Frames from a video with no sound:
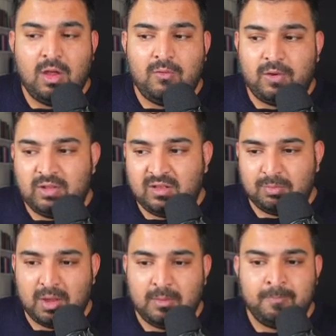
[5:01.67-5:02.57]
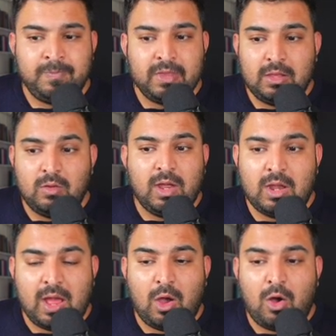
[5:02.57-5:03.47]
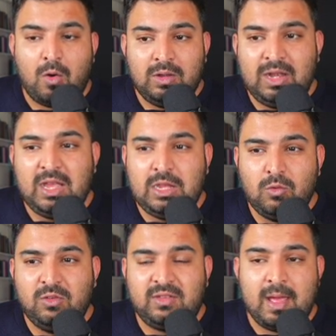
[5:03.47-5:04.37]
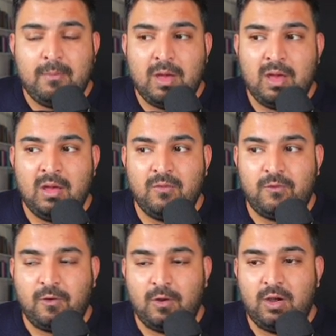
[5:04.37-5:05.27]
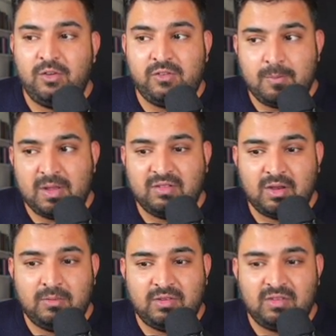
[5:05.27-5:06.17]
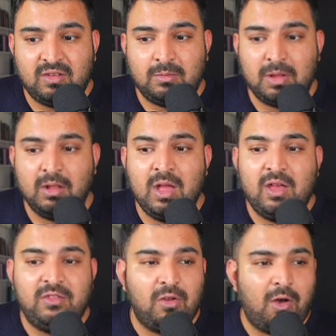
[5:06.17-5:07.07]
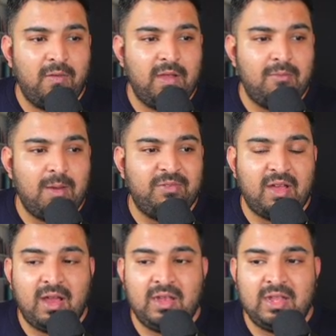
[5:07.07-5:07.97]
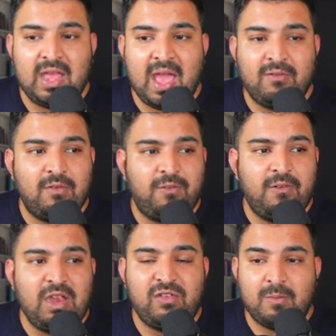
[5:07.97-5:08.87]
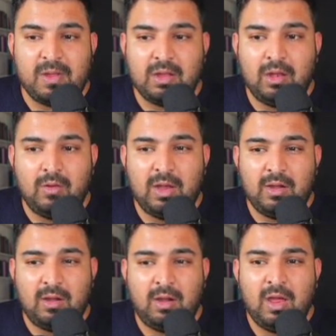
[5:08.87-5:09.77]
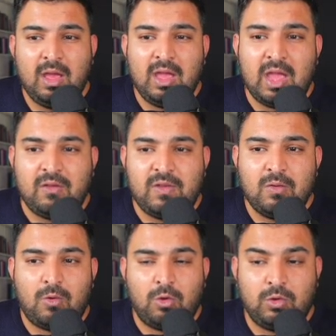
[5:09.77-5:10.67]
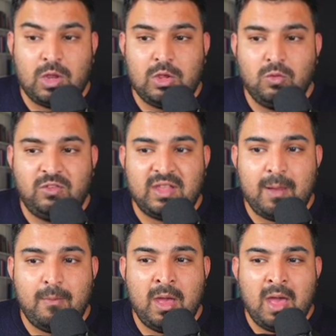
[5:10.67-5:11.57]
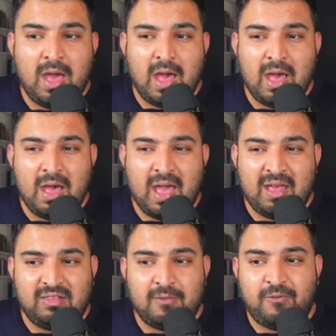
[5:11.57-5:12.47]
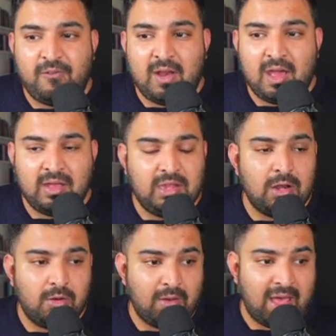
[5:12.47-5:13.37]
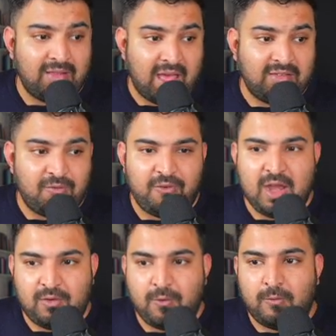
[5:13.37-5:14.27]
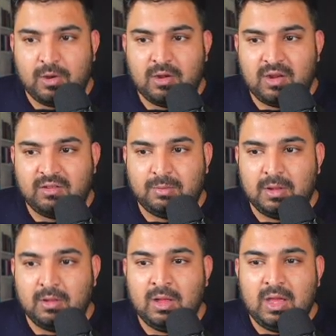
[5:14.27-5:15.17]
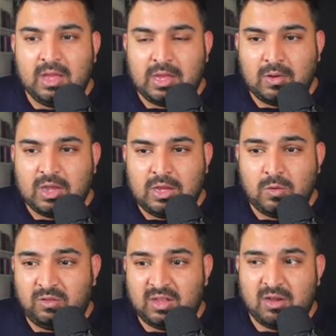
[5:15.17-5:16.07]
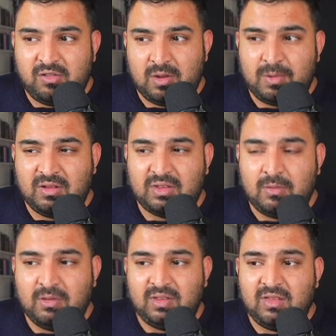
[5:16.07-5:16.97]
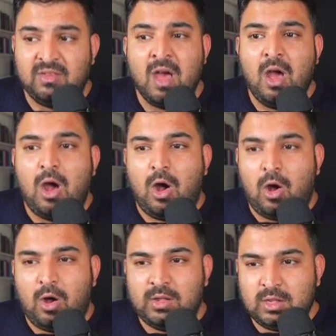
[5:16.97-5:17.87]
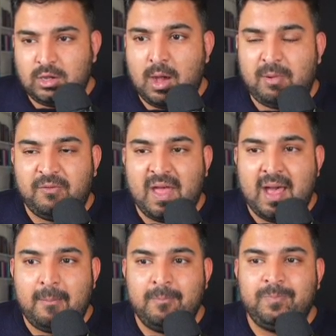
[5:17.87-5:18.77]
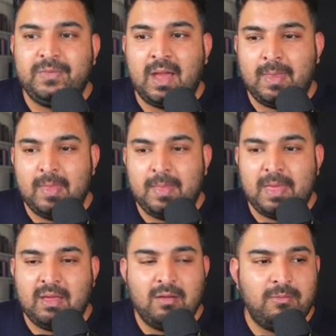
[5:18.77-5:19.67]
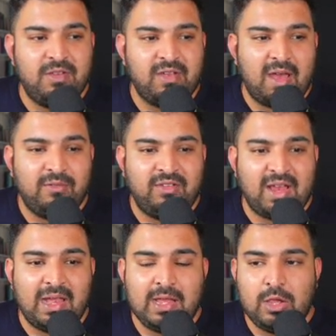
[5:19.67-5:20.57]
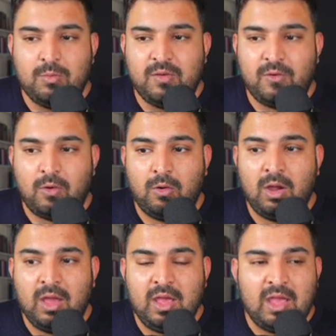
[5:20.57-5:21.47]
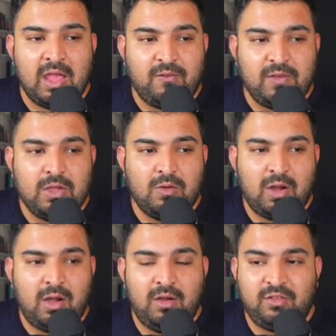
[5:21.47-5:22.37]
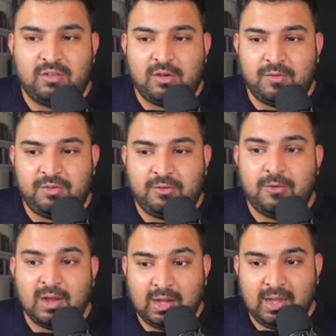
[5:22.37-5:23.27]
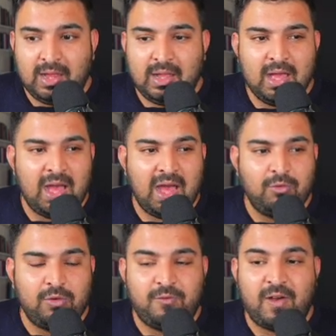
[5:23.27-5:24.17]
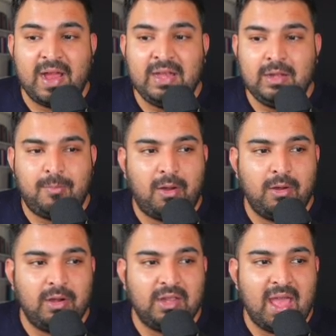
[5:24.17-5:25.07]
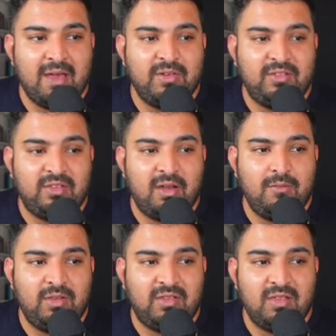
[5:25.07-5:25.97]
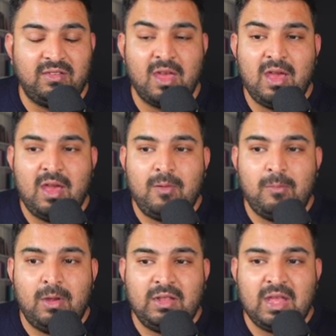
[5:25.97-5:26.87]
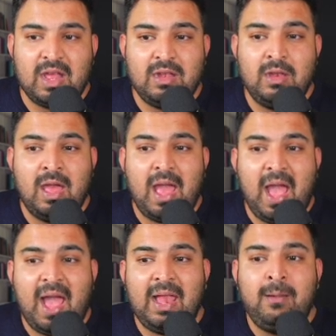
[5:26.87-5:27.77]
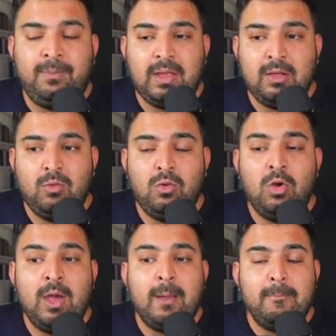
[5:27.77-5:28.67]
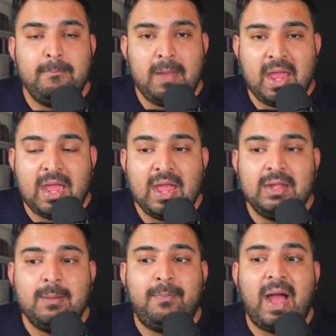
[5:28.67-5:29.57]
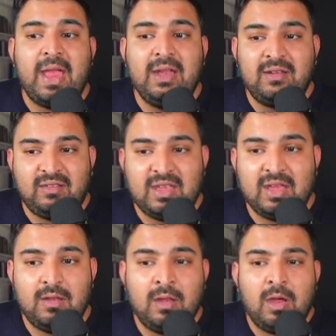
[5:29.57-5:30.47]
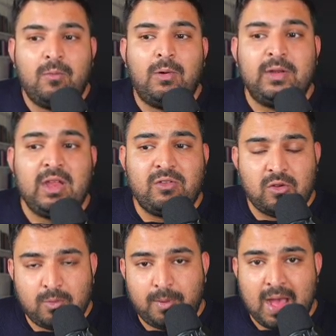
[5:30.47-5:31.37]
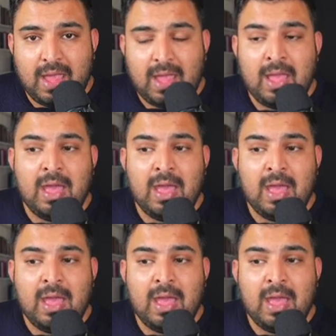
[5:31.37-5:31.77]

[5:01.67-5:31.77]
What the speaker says: for this one. You can only use them for shipping services as well. So on their website, they have a free shipping calculator. If you want to use them as a freight forwarder as well, you can use their shipping services. On the top of that, another thing which I was telling you before, if you are sort of struggling how to find the product, they have a services where they can help you making the buying decision, what you should buy,